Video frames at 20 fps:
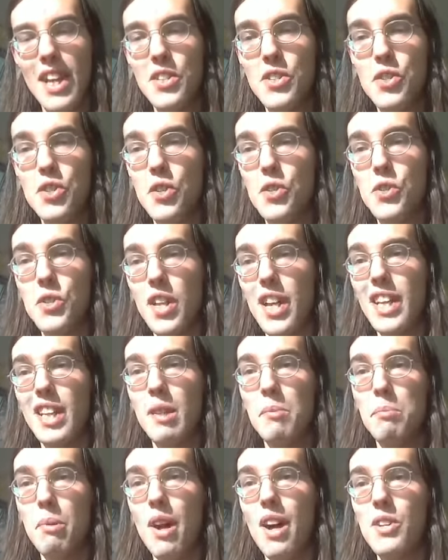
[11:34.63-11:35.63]
It's just
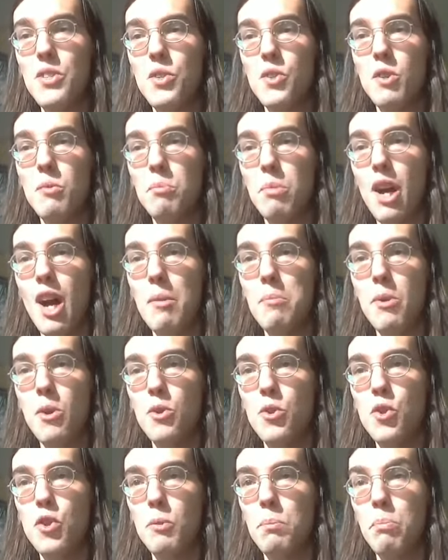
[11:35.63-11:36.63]
like the Boston
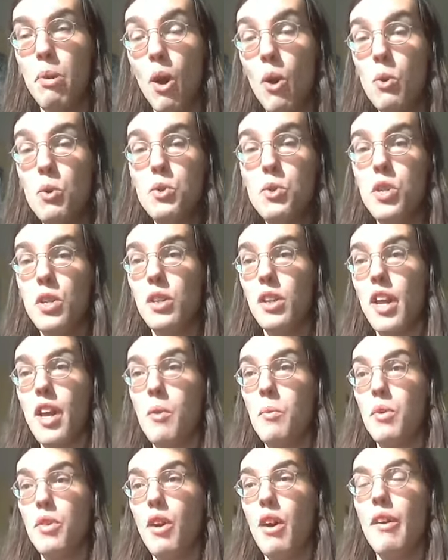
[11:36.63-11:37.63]
bombers.
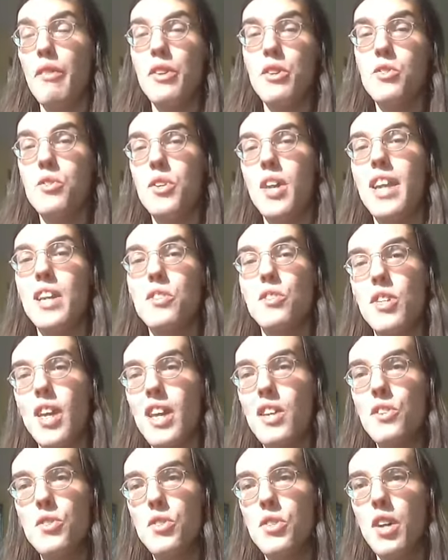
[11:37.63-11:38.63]
Supposedly, with all this
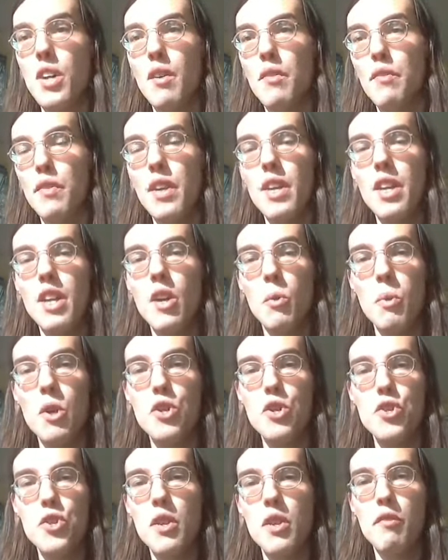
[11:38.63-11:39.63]
NSA stuff,
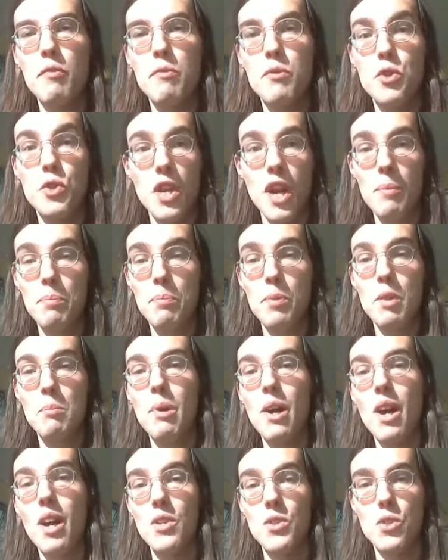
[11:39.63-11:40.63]
we should have stopped
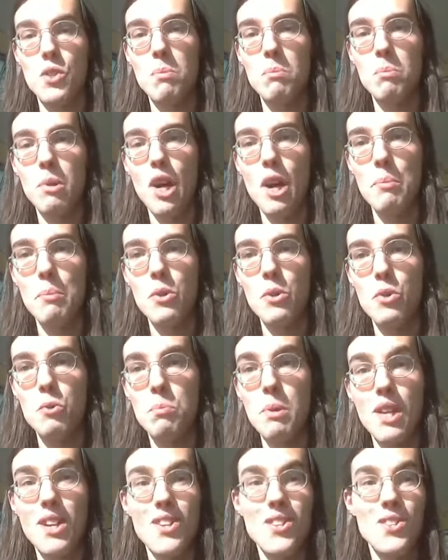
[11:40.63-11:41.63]
the Boston
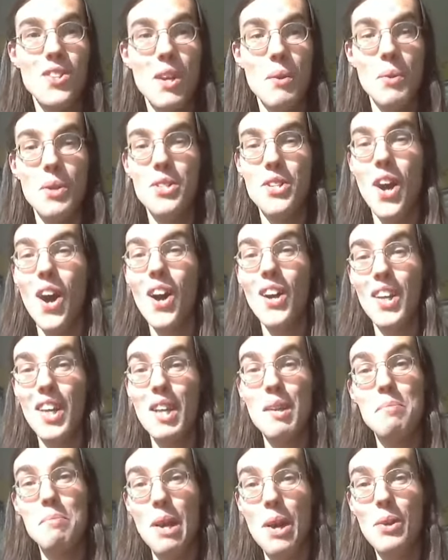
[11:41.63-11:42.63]
bombers, because they were
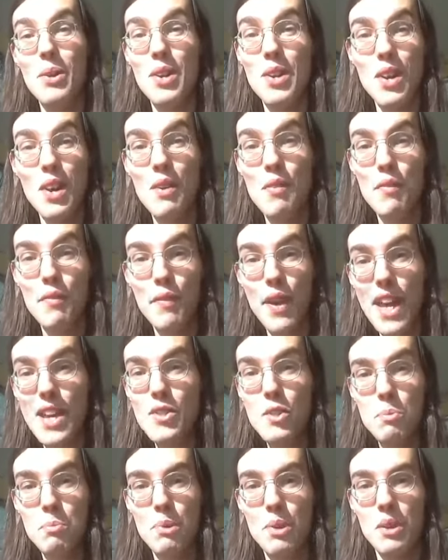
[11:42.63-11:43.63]
talking about it on
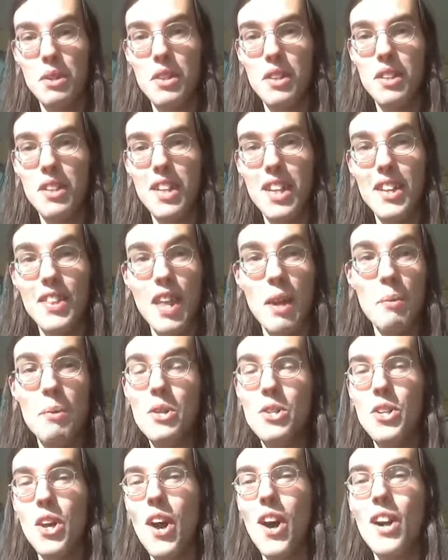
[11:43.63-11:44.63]
Facebook. They
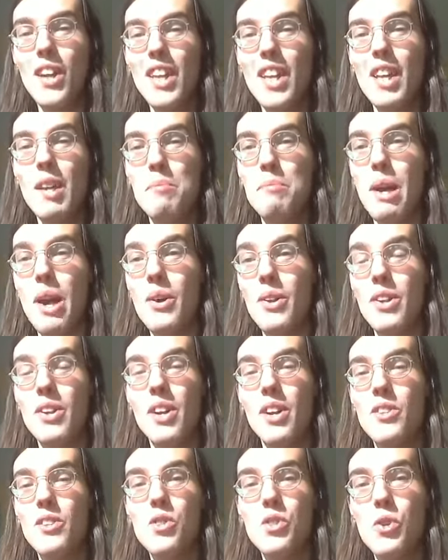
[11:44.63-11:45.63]
were talking about
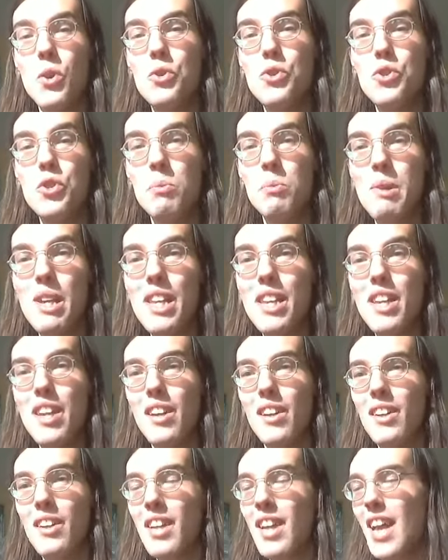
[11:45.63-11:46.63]
it on social
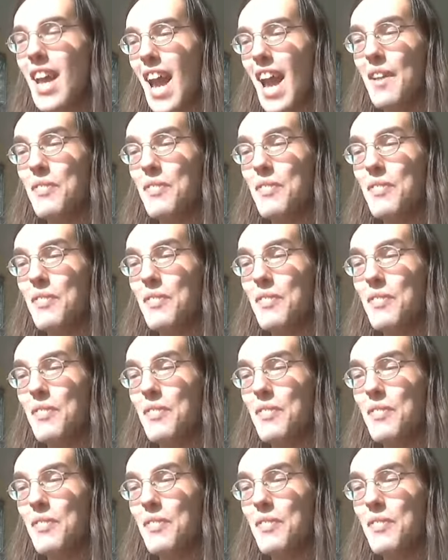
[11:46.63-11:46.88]
media.